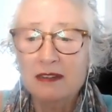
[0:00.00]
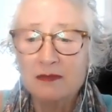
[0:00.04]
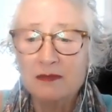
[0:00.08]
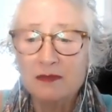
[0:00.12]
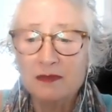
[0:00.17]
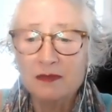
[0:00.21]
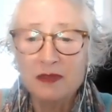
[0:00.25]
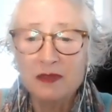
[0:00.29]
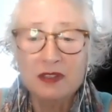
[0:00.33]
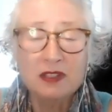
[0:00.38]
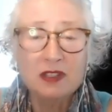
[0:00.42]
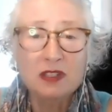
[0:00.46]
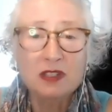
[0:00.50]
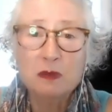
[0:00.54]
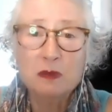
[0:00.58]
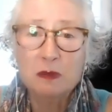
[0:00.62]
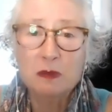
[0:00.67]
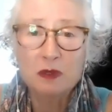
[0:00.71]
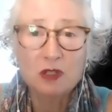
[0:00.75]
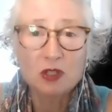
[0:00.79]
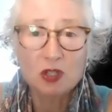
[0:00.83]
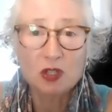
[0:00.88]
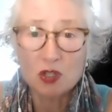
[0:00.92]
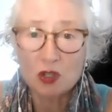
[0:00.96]
this has
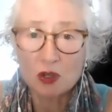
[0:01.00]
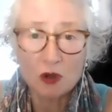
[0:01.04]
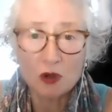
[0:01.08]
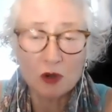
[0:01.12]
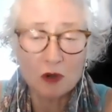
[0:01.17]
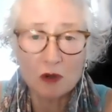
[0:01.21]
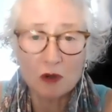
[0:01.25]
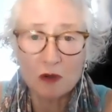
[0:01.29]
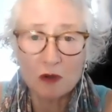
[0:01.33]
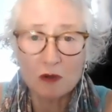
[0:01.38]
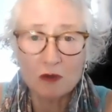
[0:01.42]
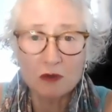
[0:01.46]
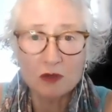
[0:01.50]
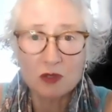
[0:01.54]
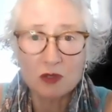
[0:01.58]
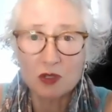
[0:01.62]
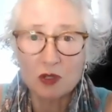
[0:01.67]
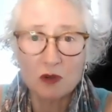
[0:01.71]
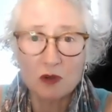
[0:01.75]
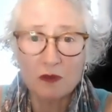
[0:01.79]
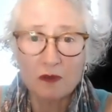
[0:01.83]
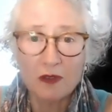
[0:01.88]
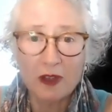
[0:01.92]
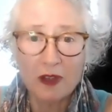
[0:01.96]
been so
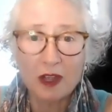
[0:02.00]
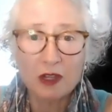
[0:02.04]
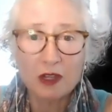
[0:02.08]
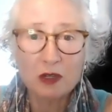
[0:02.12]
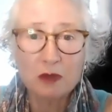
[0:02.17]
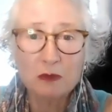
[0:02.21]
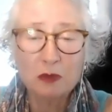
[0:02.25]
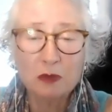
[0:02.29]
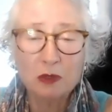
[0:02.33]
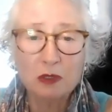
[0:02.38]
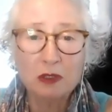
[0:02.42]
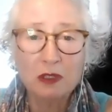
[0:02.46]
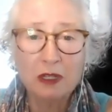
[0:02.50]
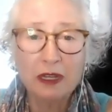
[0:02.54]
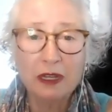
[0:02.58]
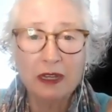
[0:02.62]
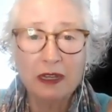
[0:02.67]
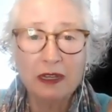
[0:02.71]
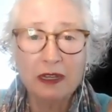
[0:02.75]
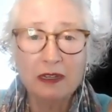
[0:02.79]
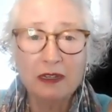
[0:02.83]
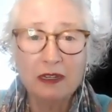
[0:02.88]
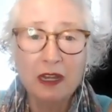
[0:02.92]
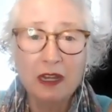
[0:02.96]
valuable,
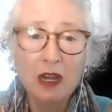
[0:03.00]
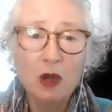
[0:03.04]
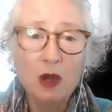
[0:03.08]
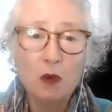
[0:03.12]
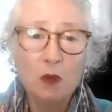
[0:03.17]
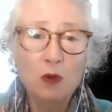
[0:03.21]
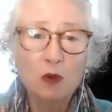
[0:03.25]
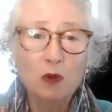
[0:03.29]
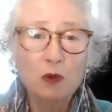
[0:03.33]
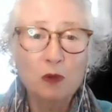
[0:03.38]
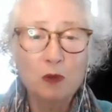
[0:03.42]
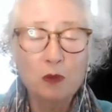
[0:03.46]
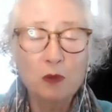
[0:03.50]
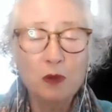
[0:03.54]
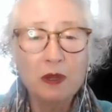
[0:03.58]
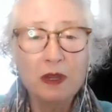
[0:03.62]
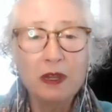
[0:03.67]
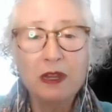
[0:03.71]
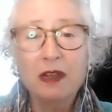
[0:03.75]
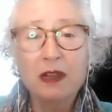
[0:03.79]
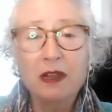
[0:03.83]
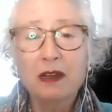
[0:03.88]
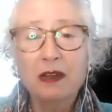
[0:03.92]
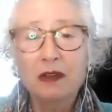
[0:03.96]
and
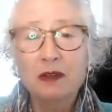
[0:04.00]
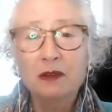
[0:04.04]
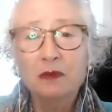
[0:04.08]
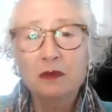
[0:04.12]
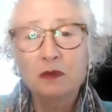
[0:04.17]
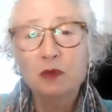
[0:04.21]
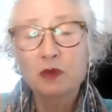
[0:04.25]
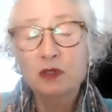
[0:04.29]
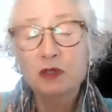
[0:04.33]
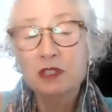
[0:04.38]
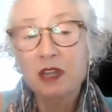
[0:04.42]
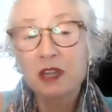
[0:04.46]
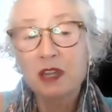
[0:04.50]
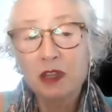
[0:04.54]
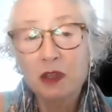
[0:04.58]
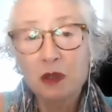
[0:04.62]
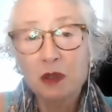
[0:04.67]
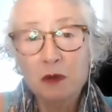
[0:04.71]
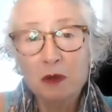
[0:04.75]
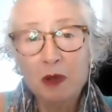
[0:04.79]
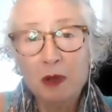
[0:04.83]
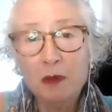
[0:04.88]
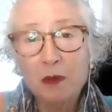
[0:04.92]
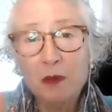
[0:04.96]
we'll take
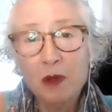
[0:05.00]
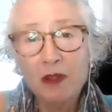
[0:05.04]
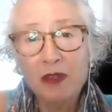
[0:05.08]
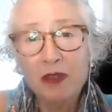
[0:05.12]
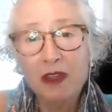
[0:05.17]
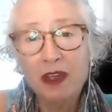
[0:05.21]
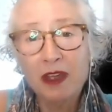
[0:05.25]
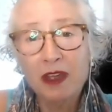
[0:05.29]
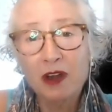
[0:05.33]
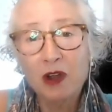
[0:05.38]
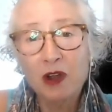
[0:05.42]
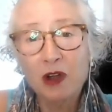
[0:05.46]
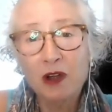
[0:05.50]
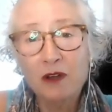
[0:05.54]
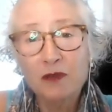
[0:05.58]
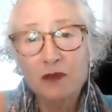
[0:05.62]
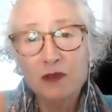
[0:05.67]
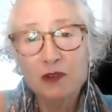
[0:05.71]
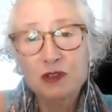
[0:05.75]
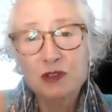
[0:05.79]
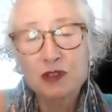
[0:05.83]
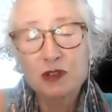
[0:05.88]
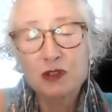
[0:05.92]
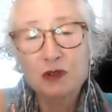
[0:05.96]
you up on that
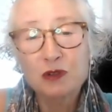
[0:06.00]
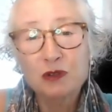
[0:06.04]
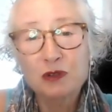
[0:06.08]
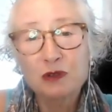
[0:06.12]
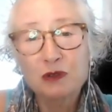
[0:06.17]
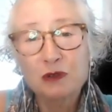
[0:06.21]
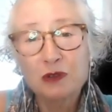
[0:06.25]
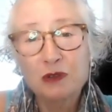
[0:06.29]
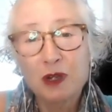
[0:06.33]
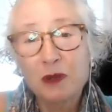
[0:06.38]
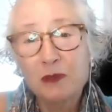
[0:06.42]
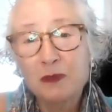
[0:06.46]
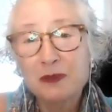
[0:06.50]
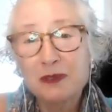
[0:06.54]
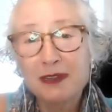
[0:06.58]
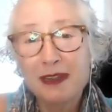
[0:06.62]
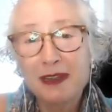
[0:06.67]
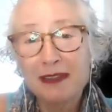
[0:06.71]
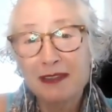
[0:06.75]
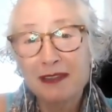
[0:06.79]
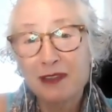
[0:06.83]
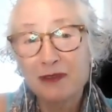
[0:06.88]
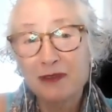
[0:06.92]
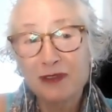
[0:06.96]
offer to
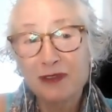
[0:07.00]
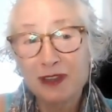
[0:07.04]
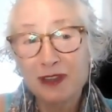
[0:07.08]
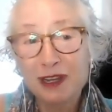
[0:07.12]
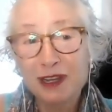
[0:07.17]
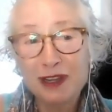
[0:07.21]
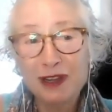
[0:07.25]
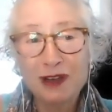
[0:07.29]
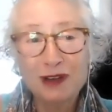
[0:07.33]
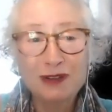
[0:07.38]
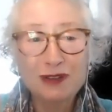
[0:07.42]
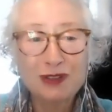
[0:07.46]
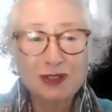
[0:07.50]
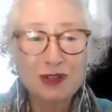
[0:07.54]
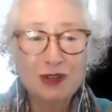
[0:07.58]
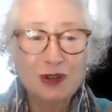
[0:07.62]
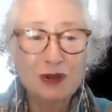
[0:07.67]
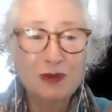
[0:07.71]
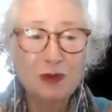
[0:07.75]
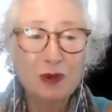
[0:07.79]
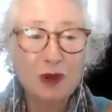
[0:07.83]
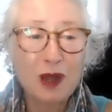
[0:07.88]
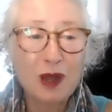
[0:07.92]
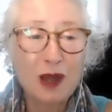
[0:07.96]
update the video. So
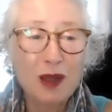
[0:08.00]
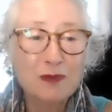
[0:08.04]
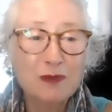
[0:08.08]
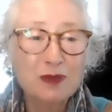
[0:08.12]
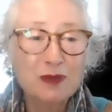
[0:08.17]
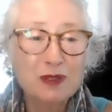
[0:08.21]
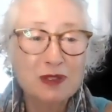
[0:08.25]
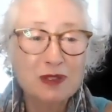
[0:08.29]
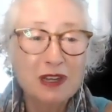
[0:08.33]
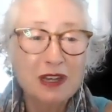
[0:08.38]
perhaps